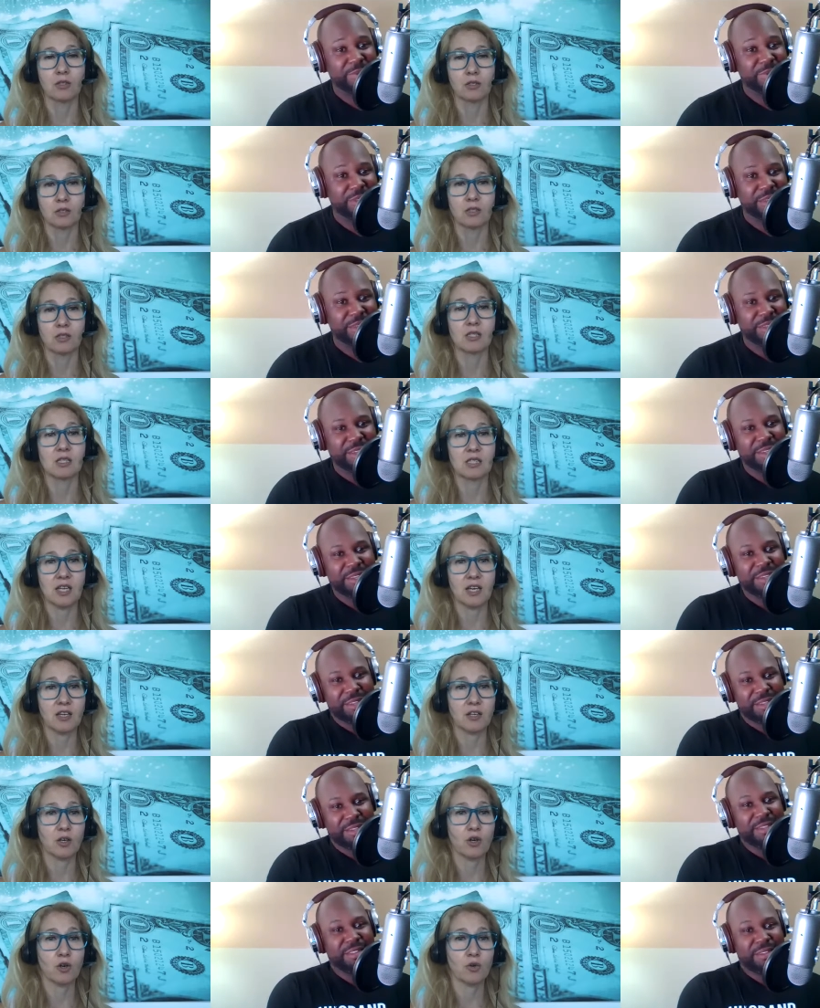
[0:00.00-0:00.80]
Speaker 1: the stay
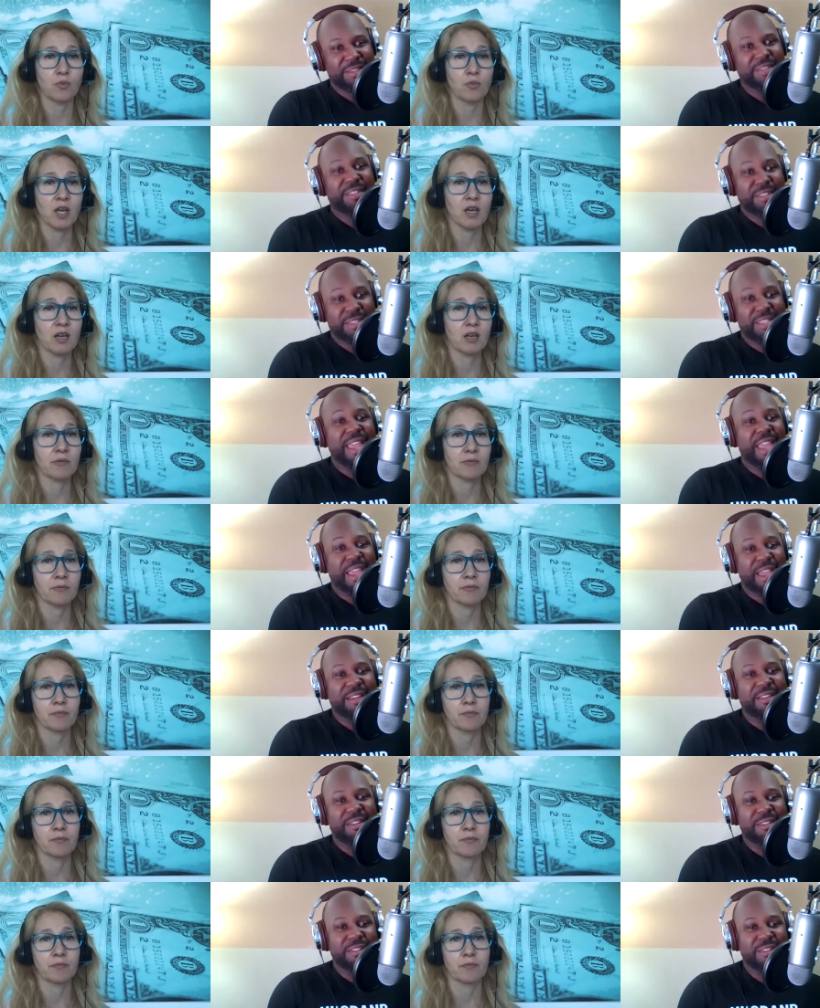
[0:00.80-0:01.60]
at home yeah
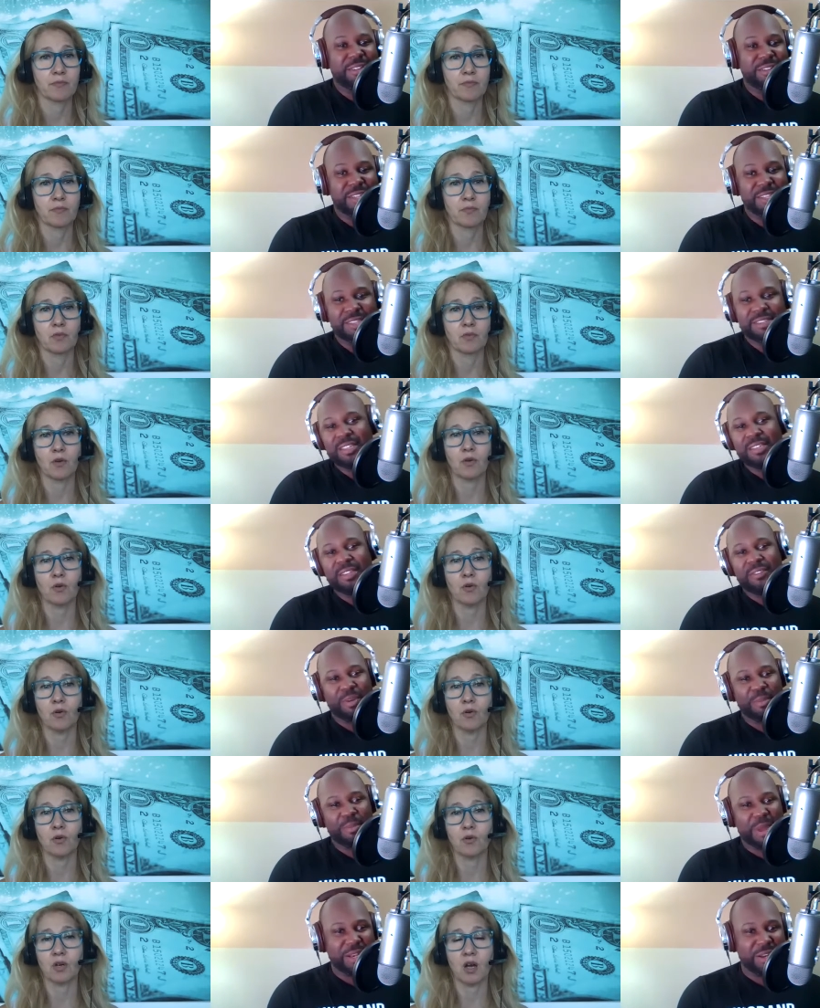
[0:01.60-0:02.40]
yeah,
Speaker 2: yeah they send oh,
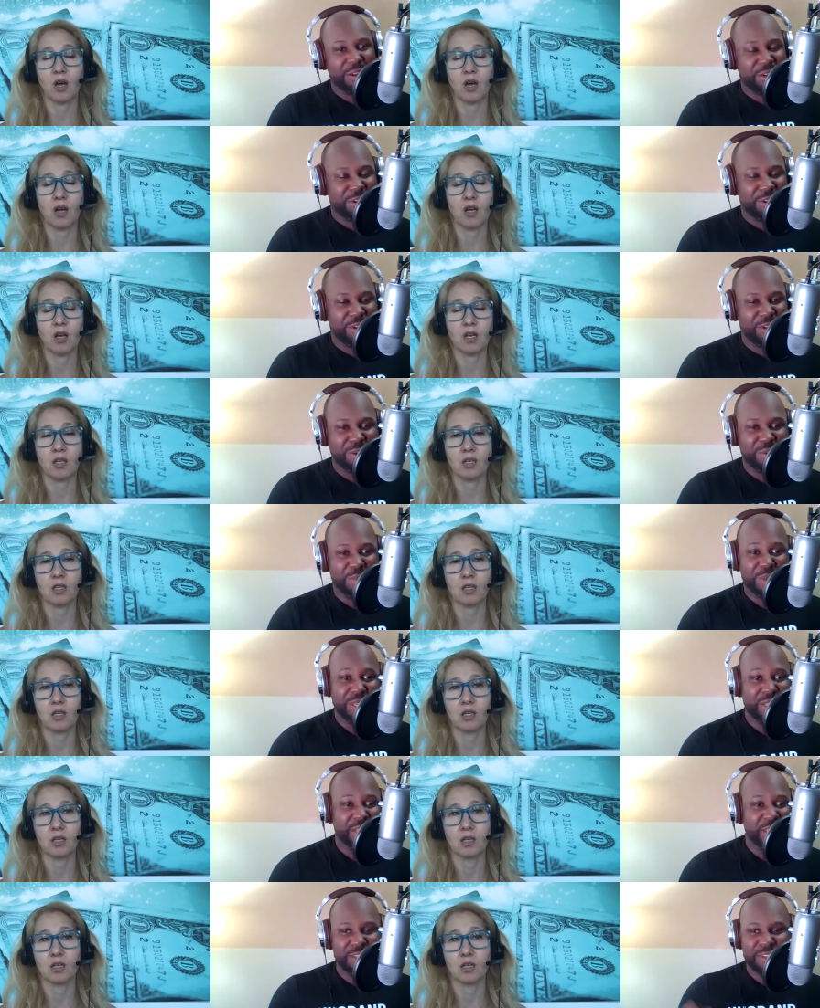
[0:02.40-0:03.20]
everybody God. home
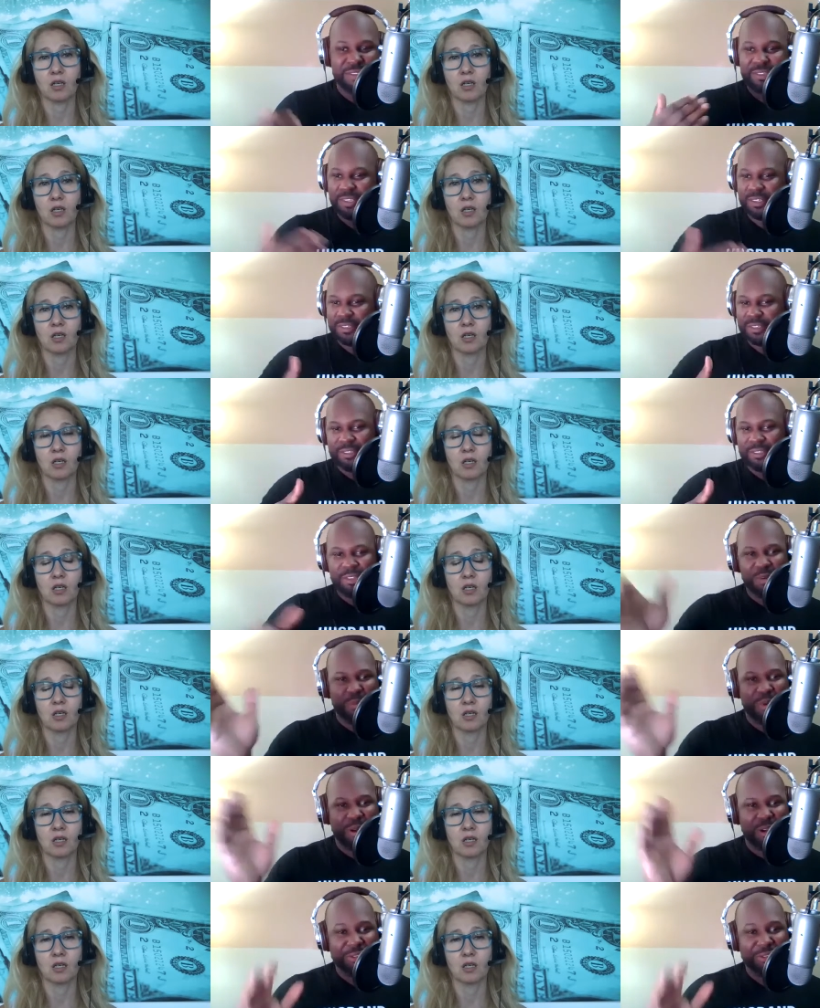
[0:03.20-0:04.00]
and then it's just
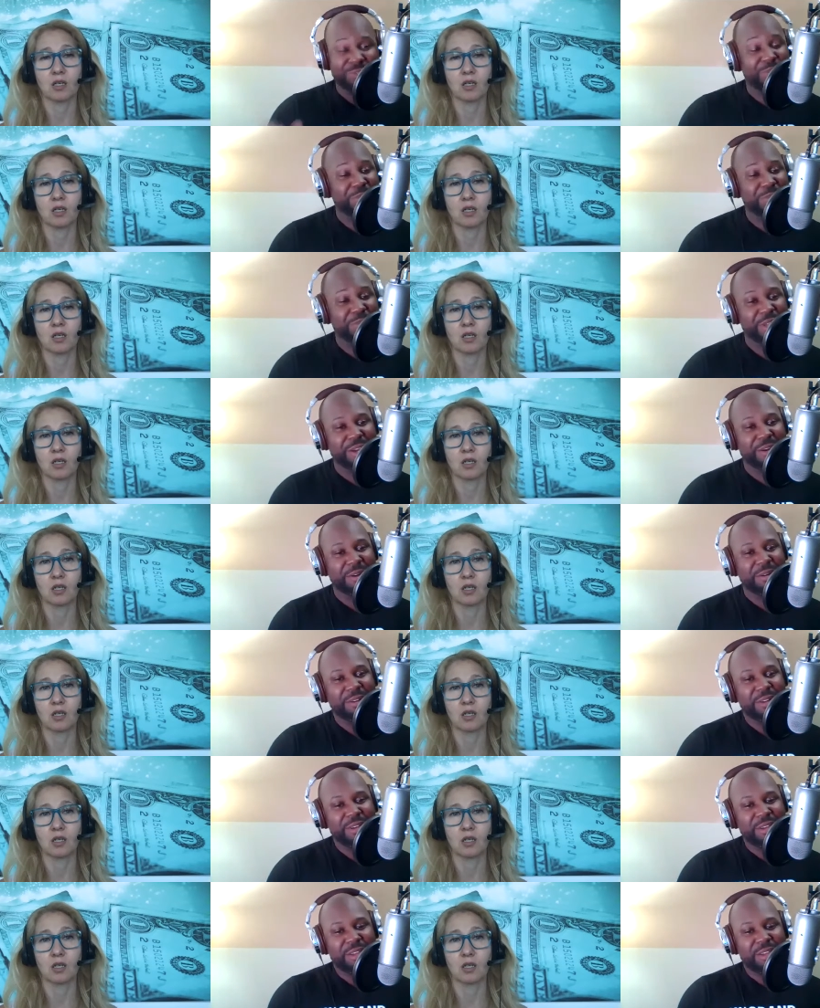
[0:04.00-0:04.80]
snowballs from there
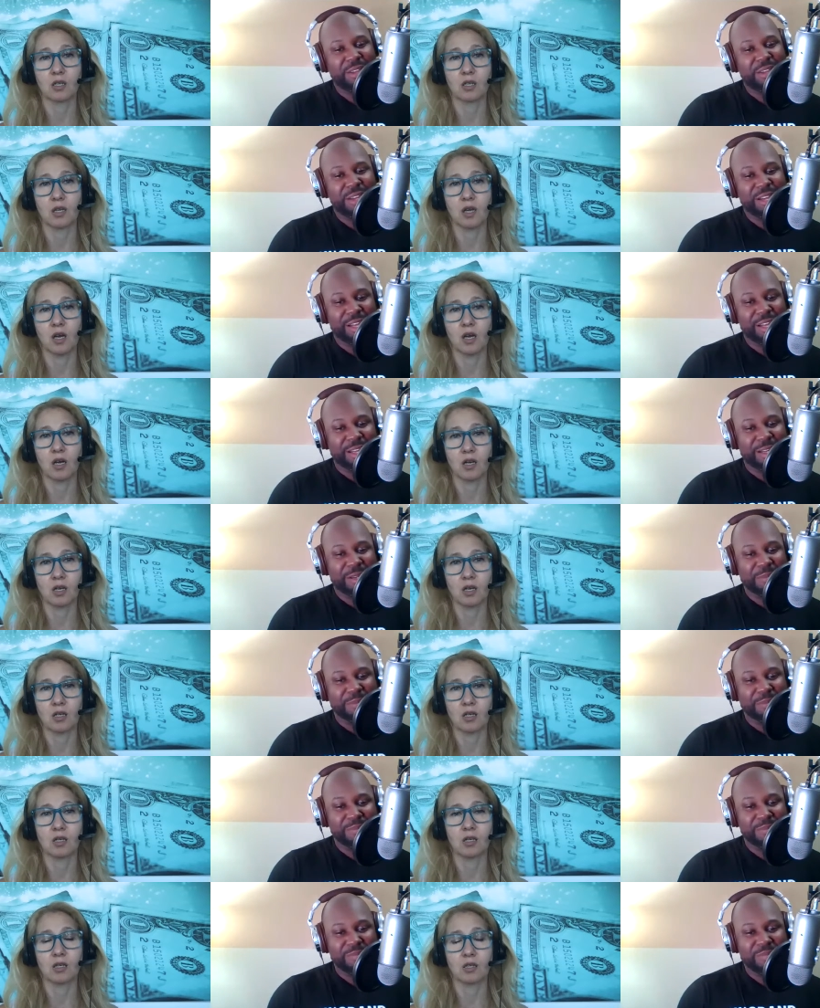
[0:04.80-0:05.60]

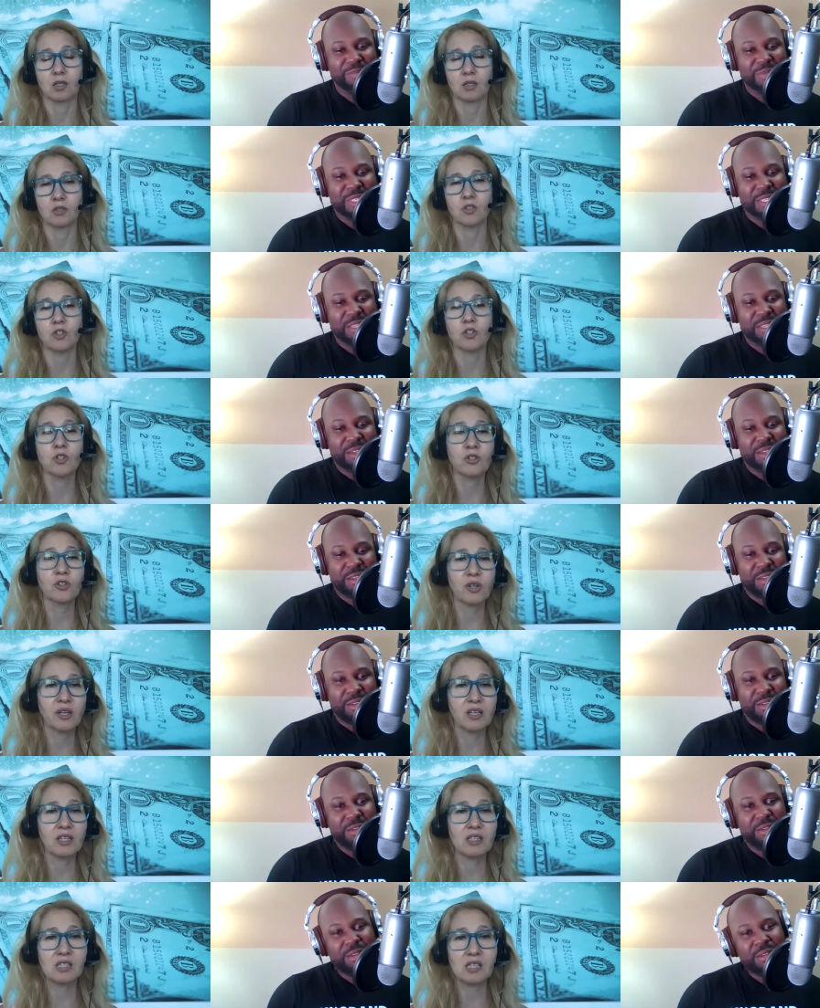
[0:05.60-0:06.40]
um,
Speaker 1: do you
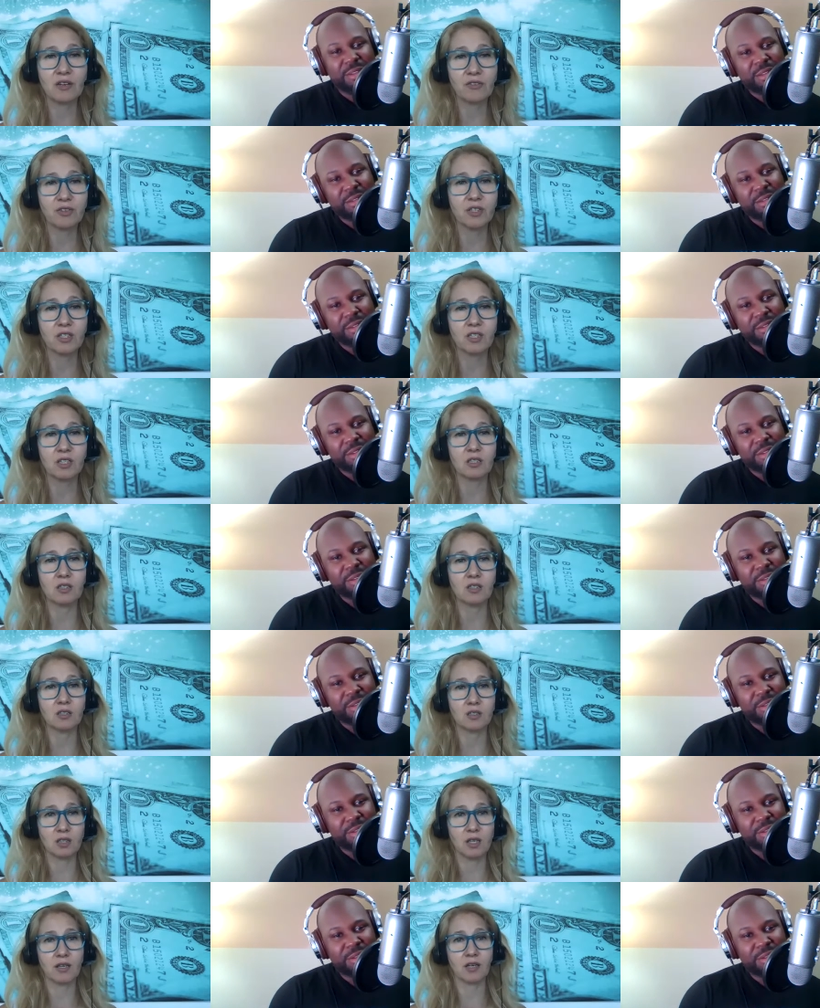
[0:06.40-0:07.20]
think it's ever gonna
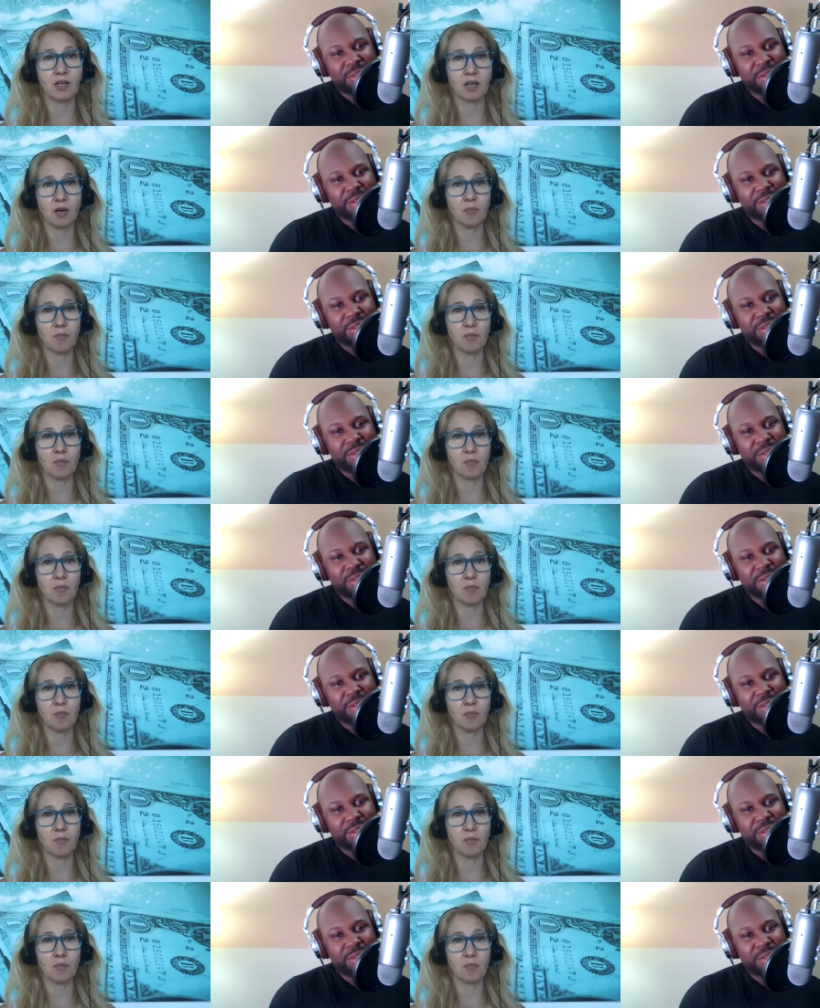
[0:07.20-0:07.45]
like come